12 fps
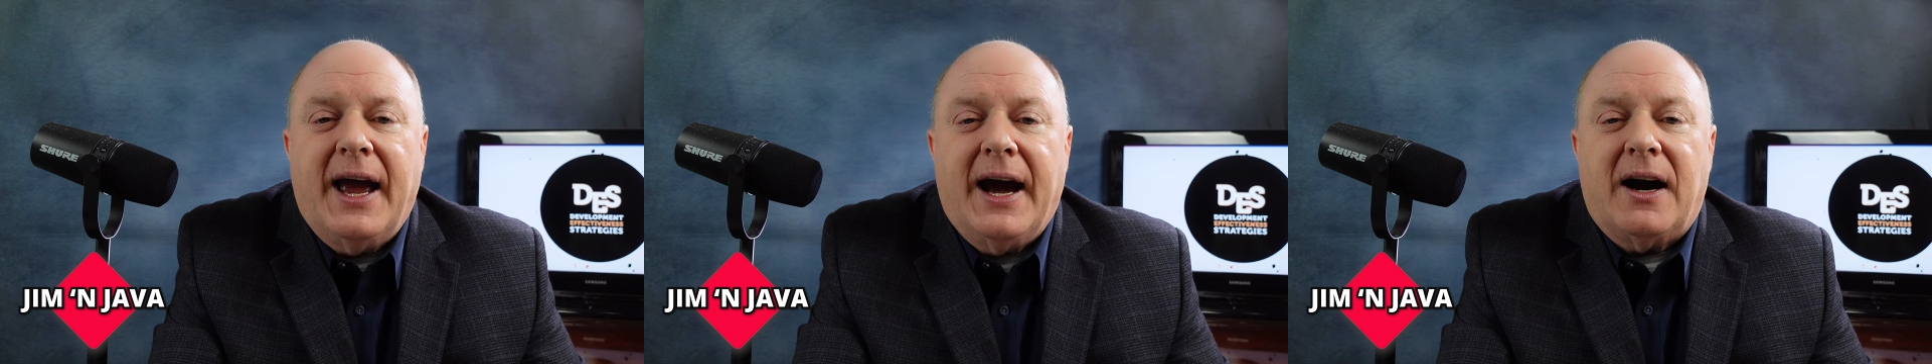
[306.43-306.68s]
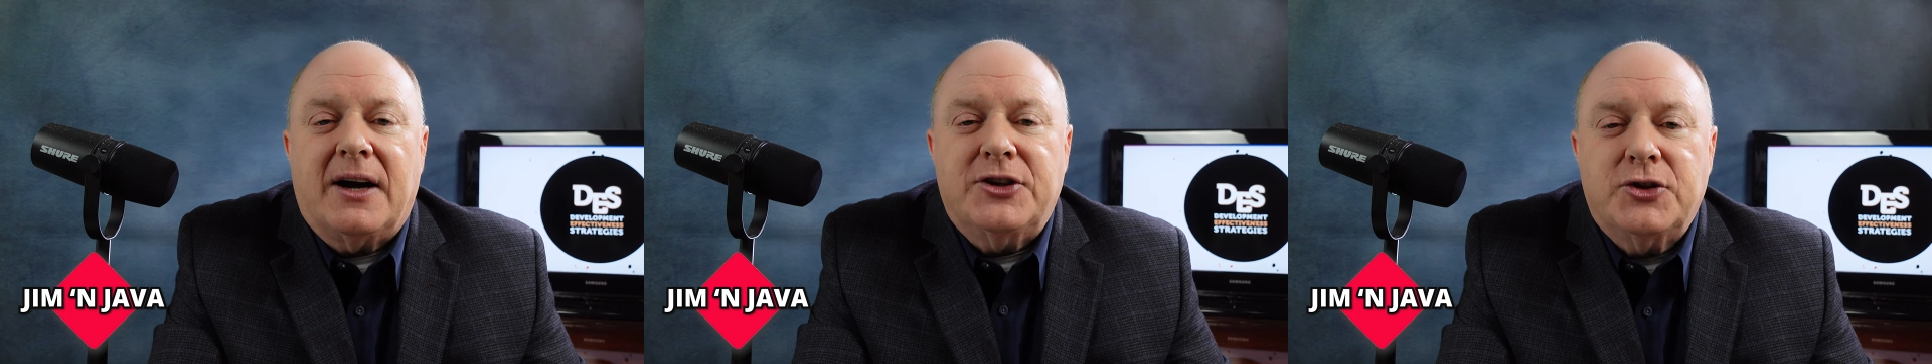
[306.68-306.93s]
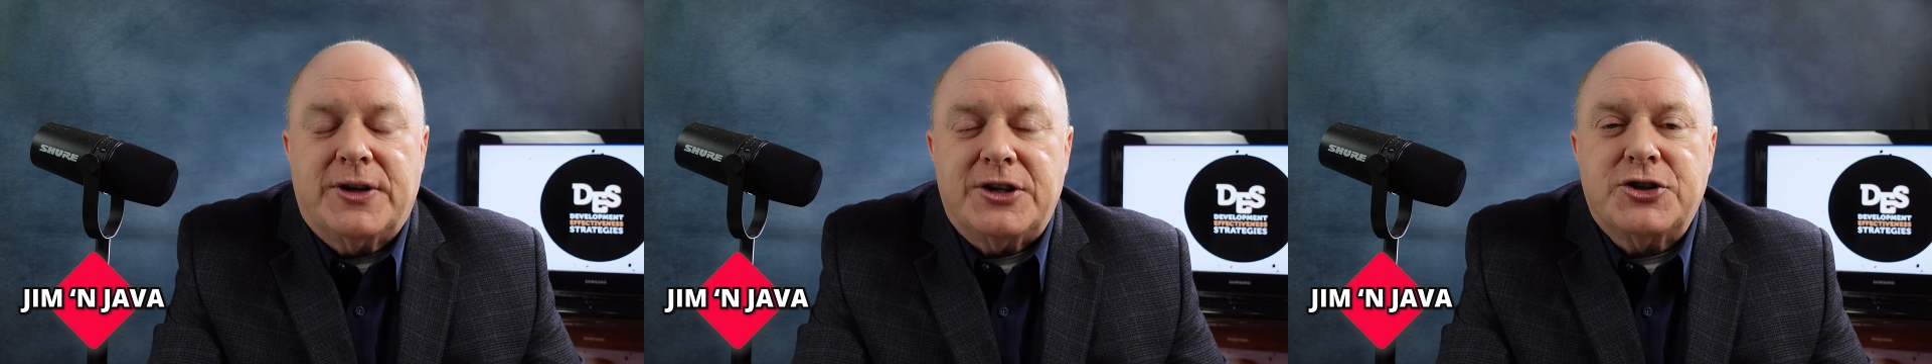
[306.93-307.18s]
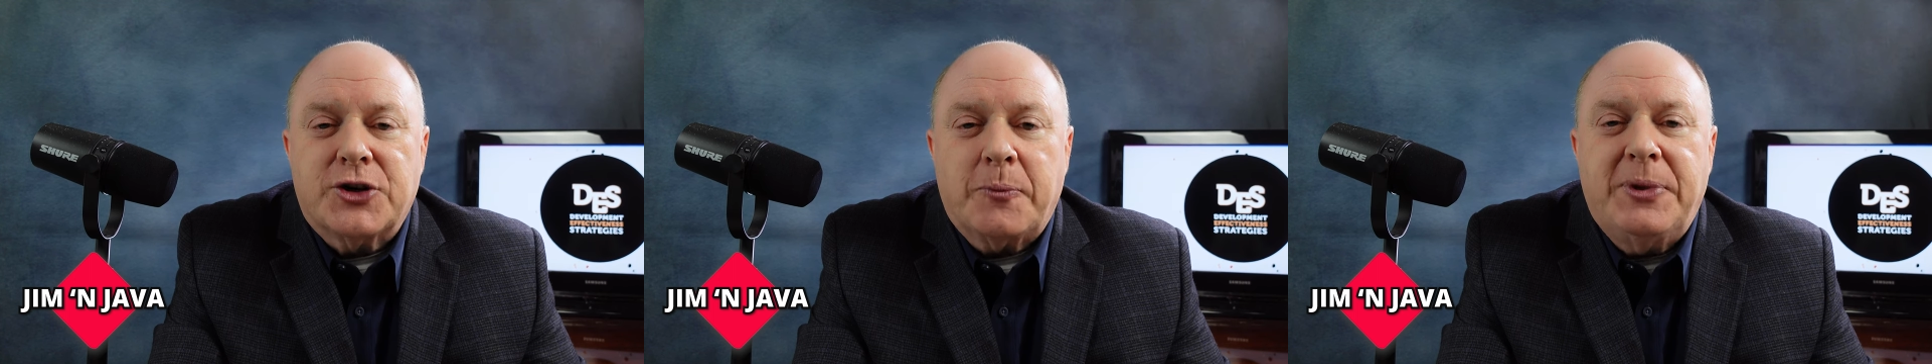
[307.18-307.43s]
uh, you,
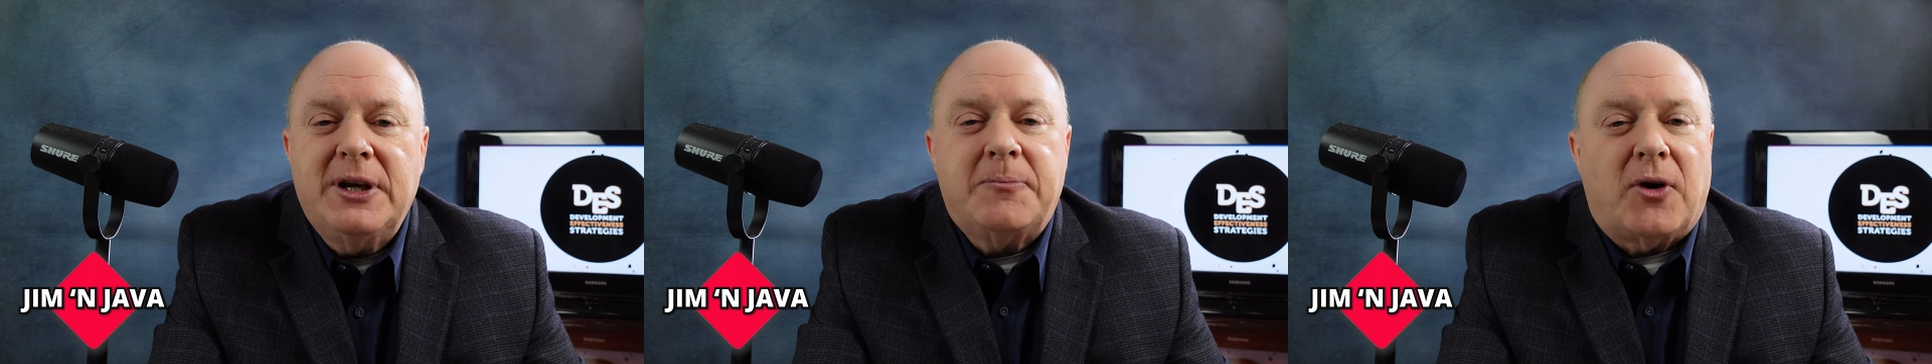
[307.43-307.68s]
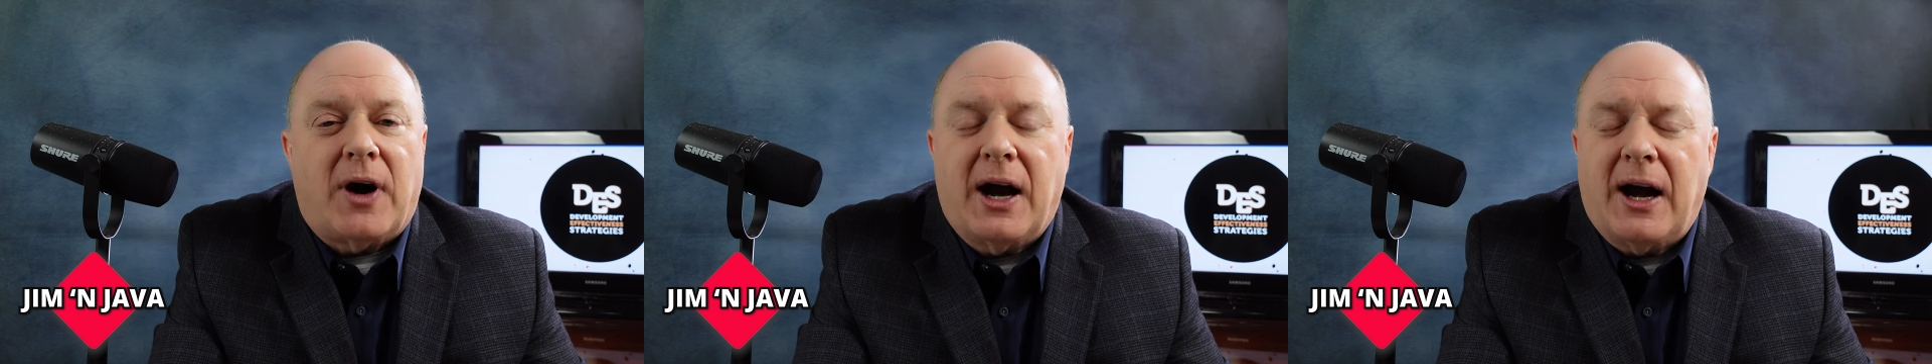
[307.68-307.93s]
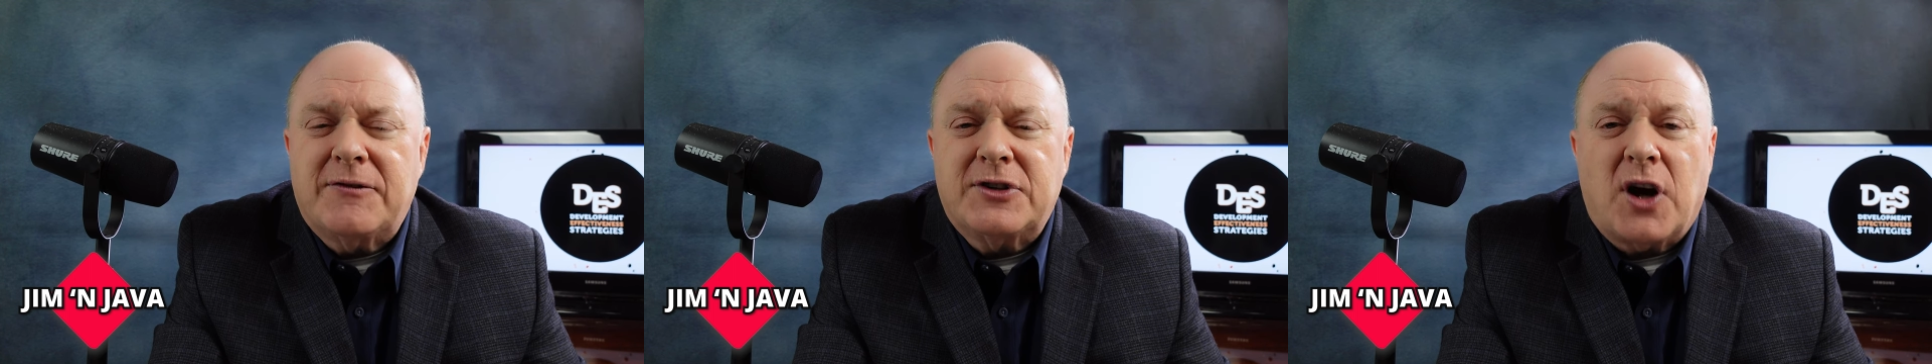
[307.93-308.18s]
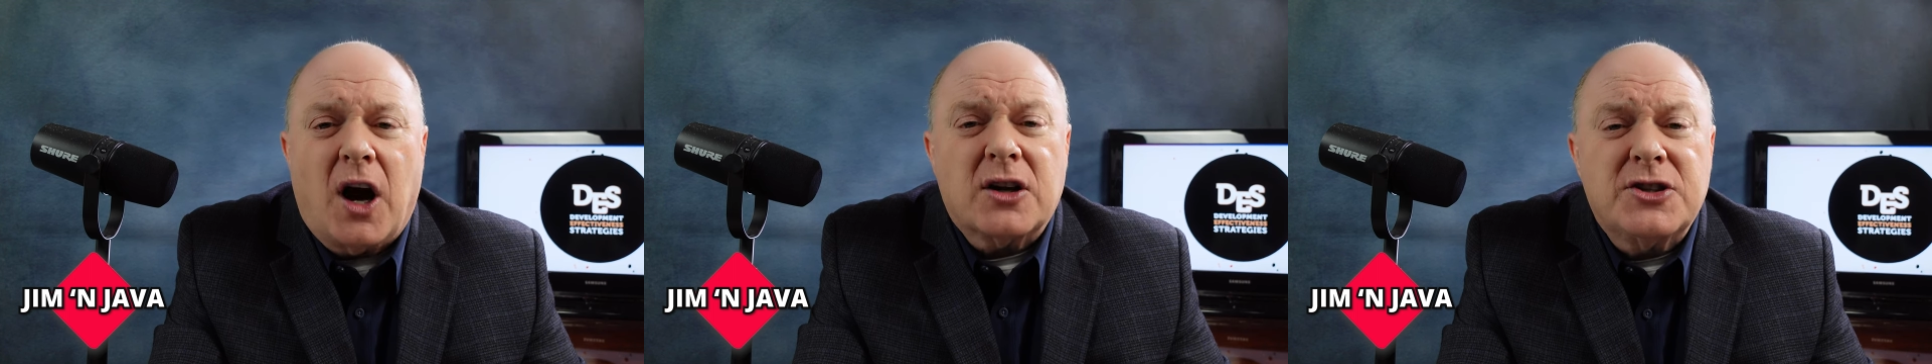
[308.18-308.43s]
that your people, I, have
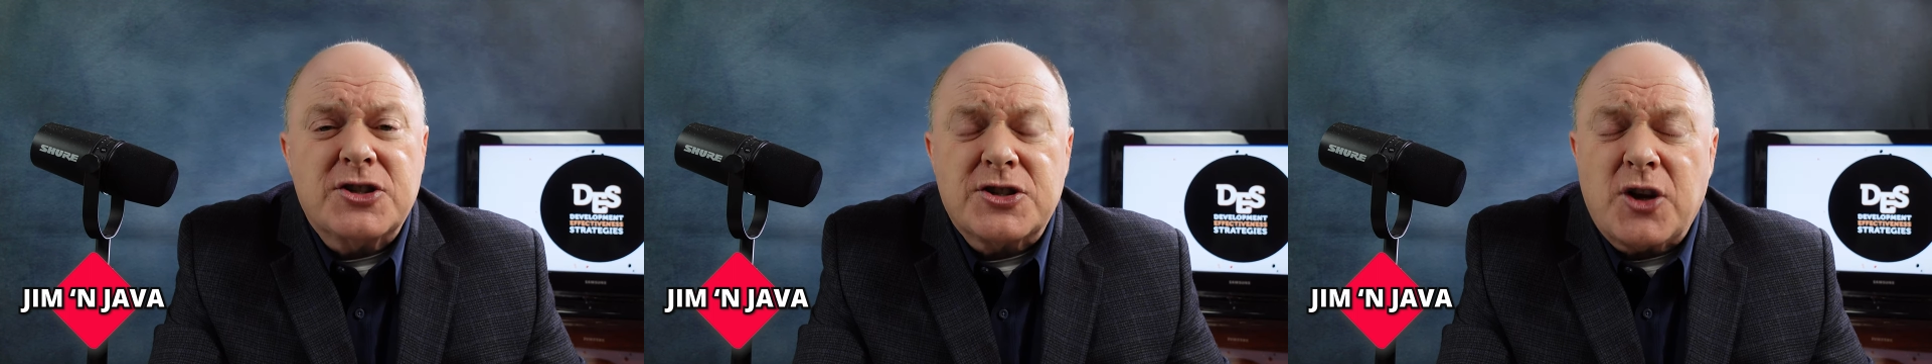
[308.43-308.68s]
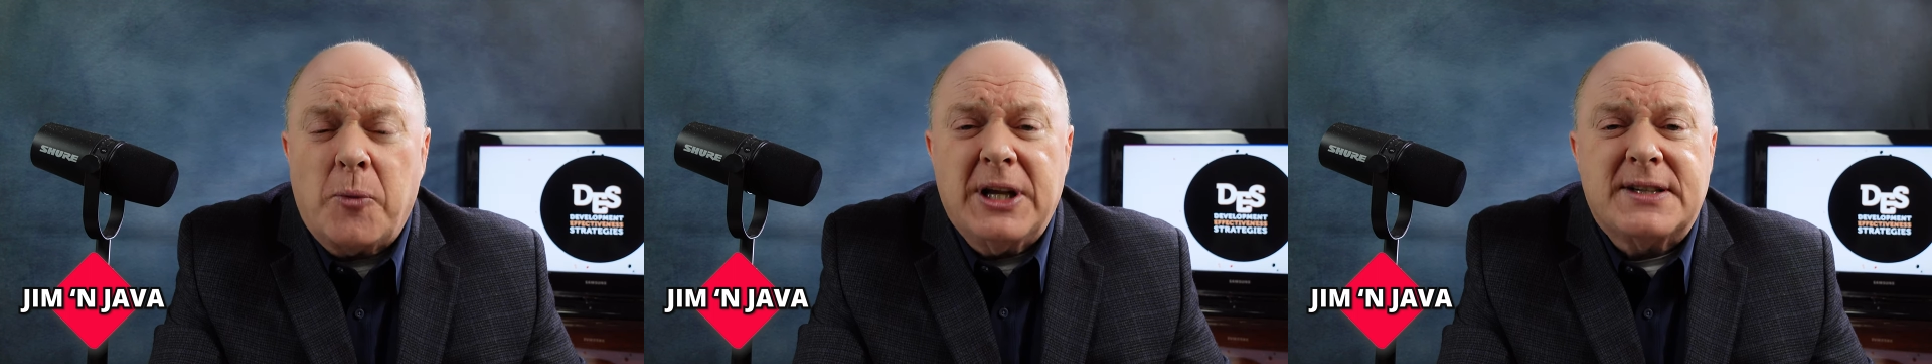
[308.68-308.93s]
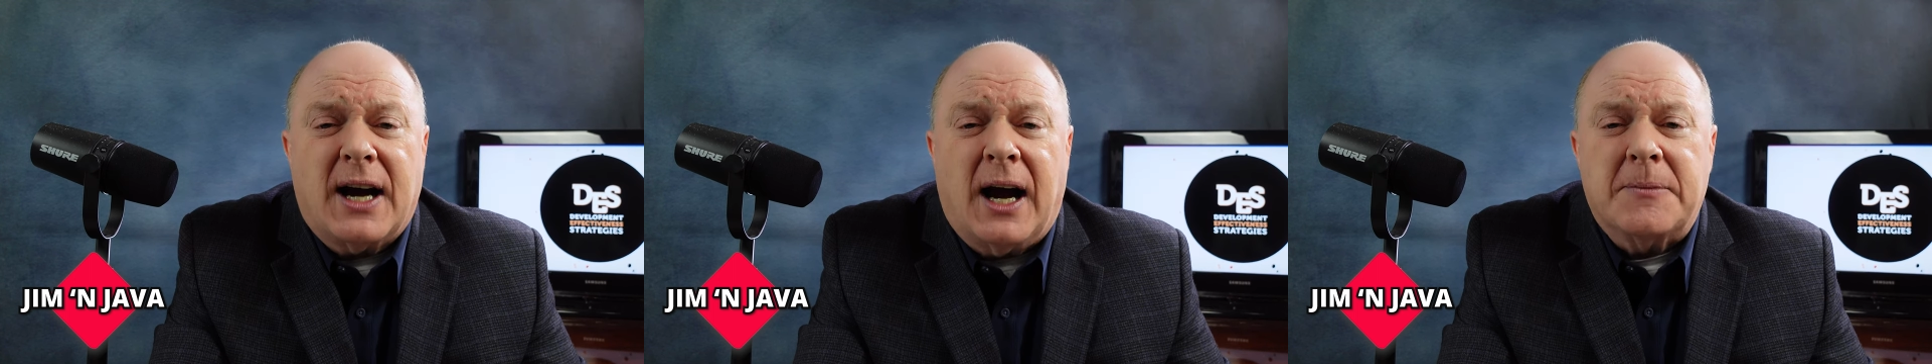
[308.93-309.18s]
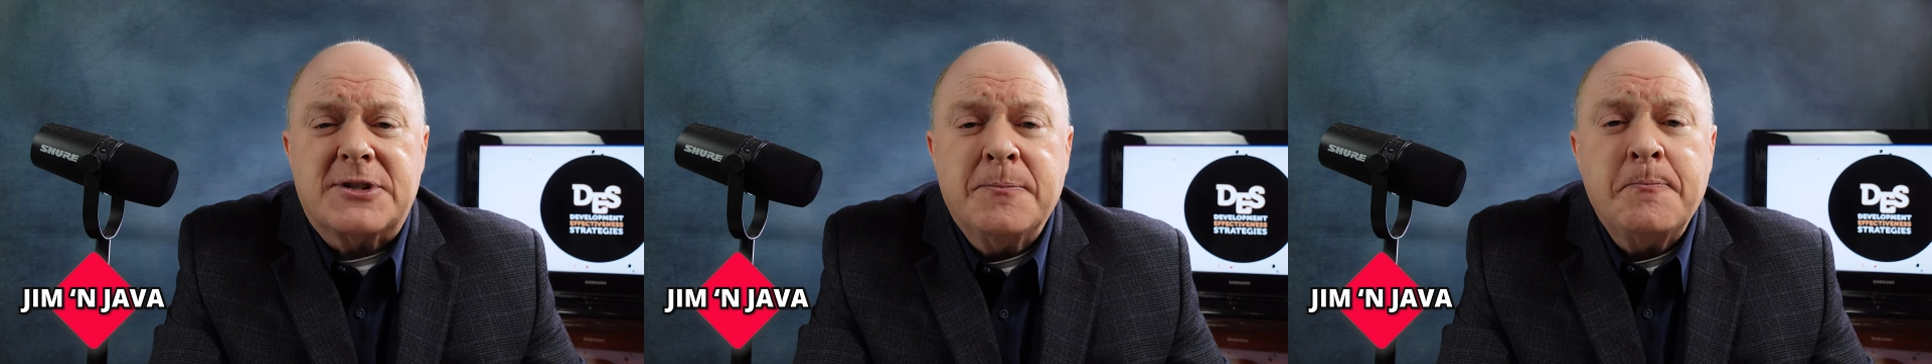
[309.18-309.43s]
talked so many
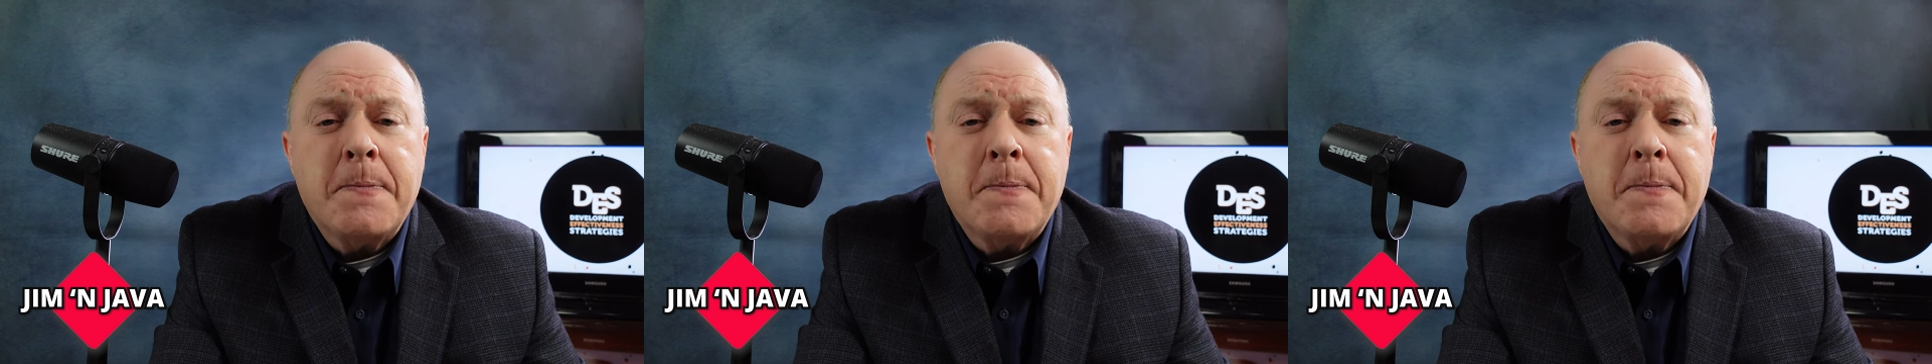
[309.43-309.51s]
times